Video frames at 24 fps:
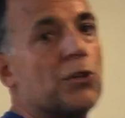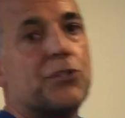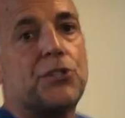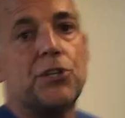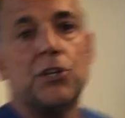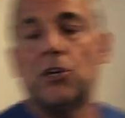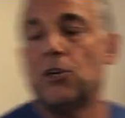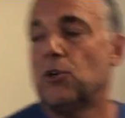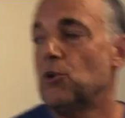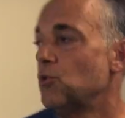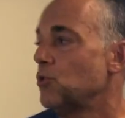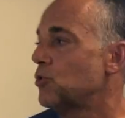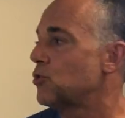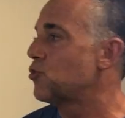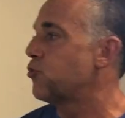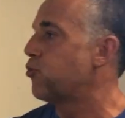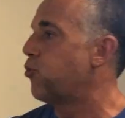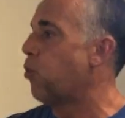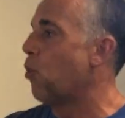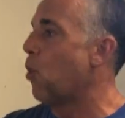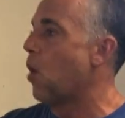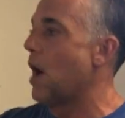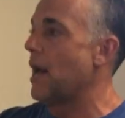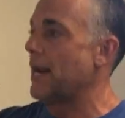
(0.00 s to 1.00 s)
do
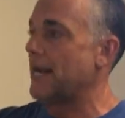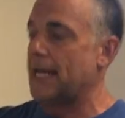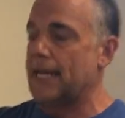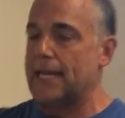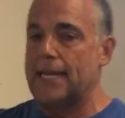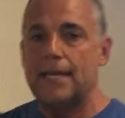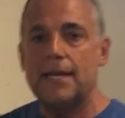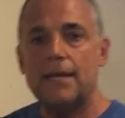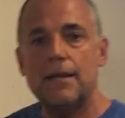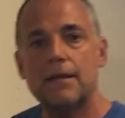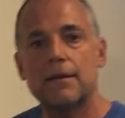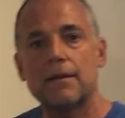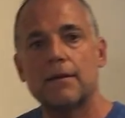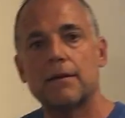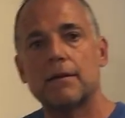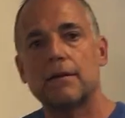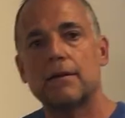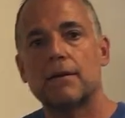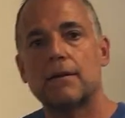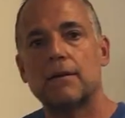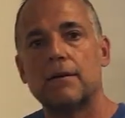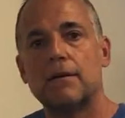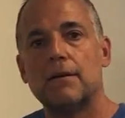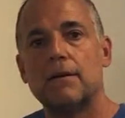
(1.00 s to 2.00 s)
20
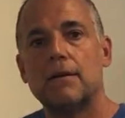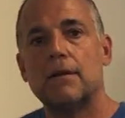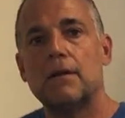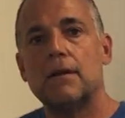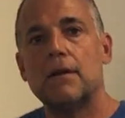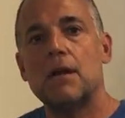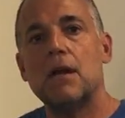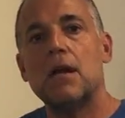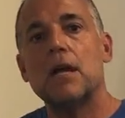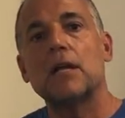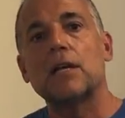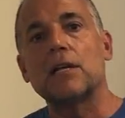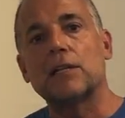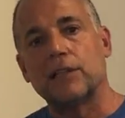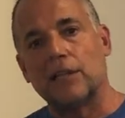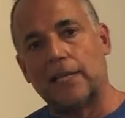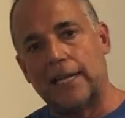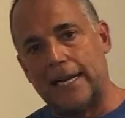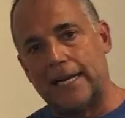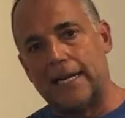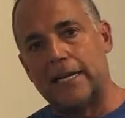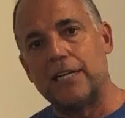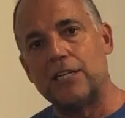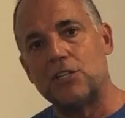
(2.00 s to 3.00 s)

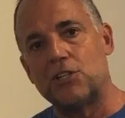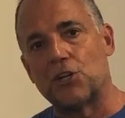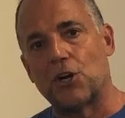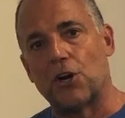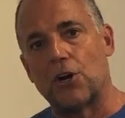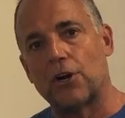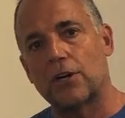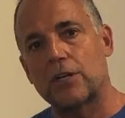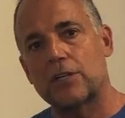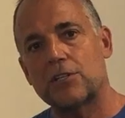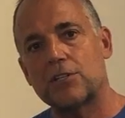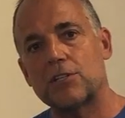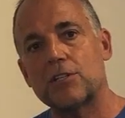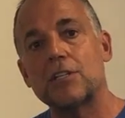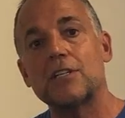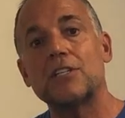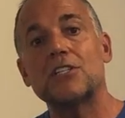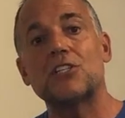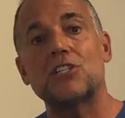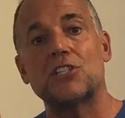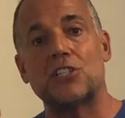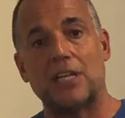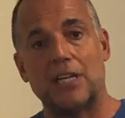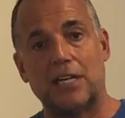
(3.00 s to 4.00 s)
clean and jerks,
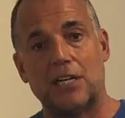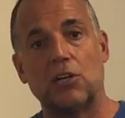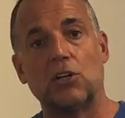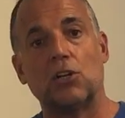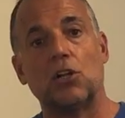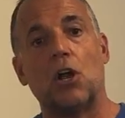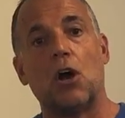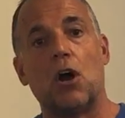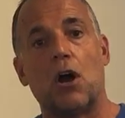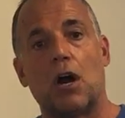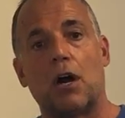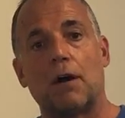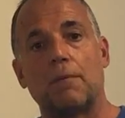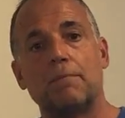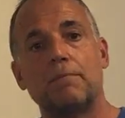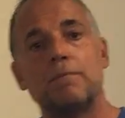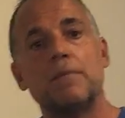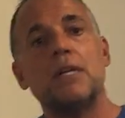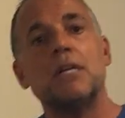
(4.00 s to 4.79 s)
single arm.